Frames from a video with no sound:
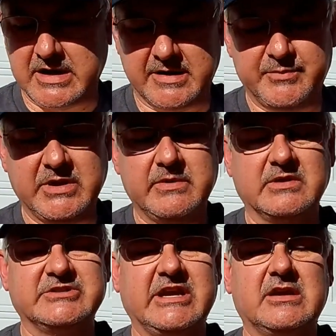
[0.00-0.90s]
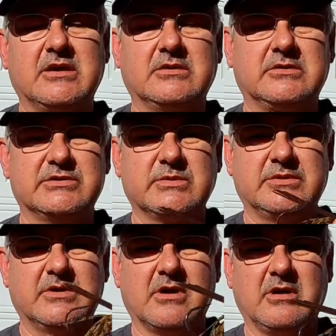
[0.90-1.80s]
PB&J color is what they're
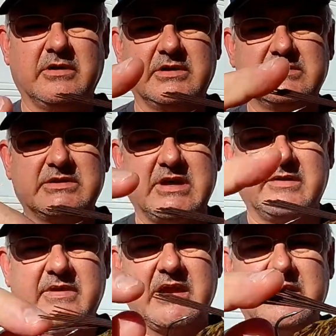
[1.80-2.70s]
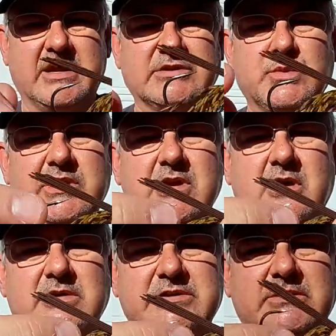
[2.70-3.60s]
calling this. Got a nice weed
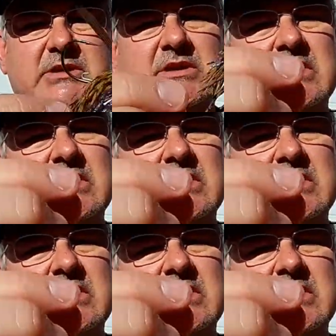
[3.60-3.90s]
guard to it.